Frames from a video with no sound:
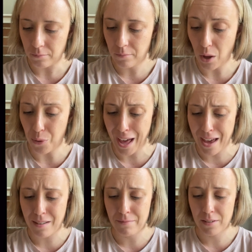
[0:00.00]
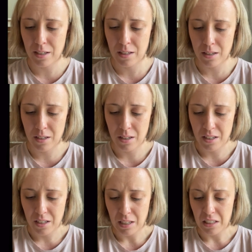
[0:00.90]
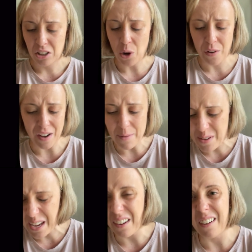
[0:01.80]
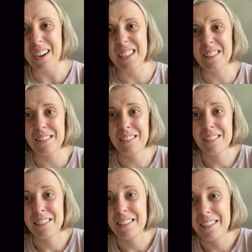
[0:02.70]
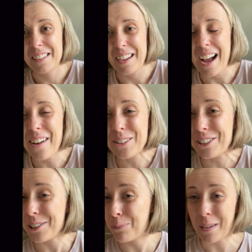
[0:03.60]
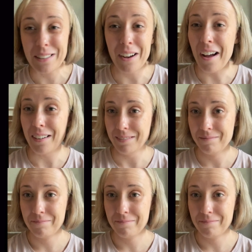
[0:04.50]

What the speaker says: Okay. So if I'm being honest, I would just be done.